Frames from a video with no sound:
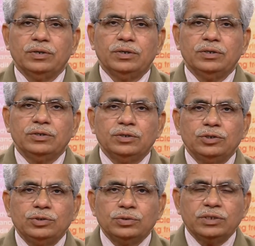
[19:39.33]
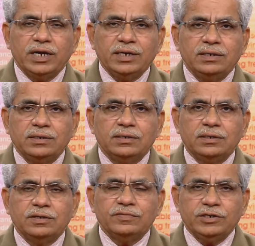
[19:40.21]
So due to that,
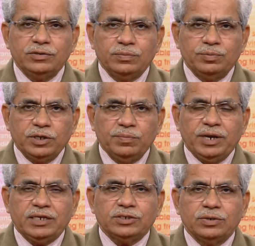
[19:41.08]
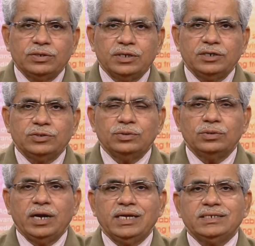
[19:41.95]
when you are putting pressure on that, so
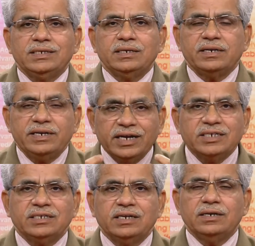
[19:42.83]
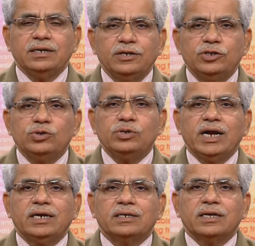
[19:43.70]
as a reaction you
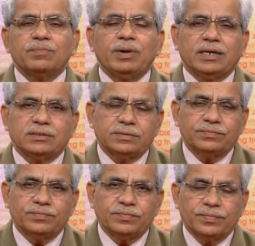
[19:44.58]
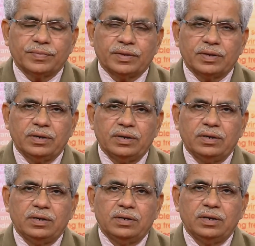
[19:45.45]
get kickbacks
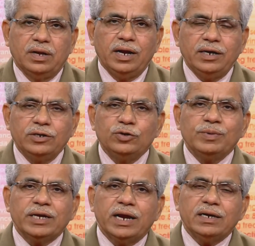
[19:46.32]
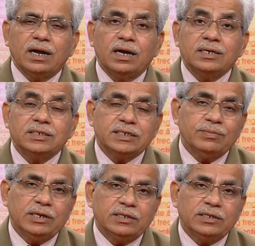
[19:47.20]
and you may get unstable.